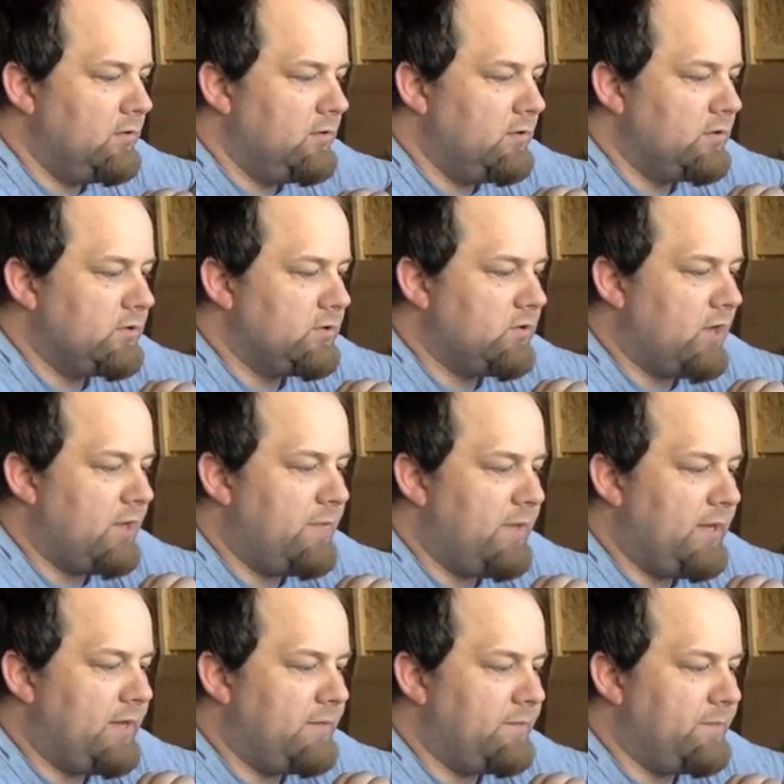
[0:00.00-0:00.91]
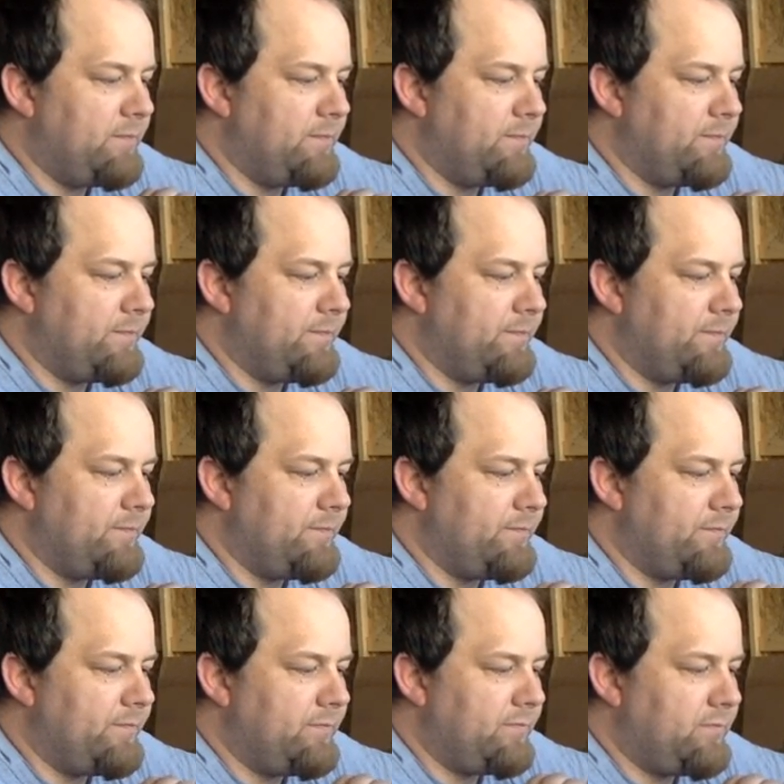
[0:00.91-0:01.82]
So I meant
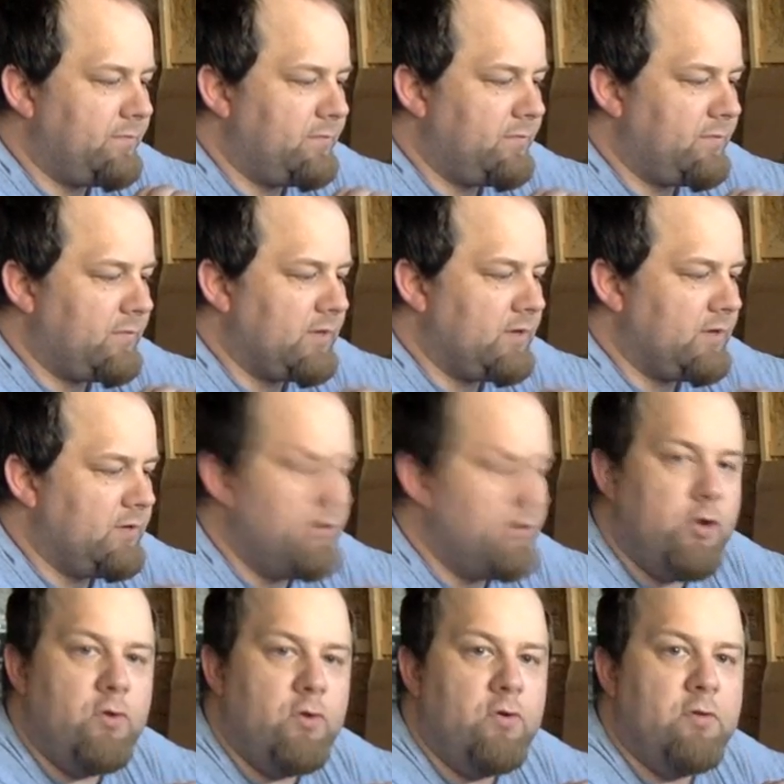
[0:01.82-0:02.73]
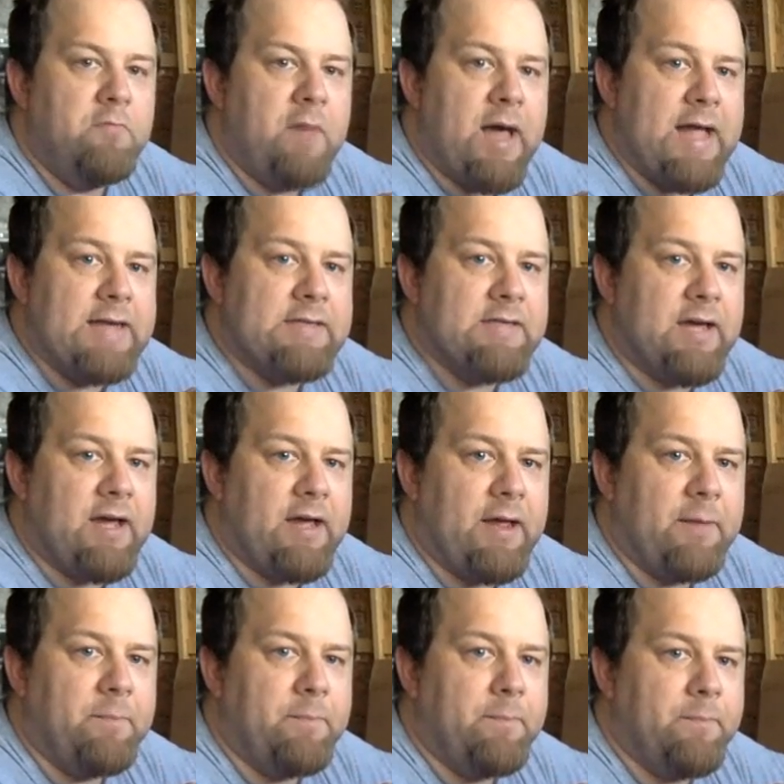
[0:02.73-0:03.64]
noon my time,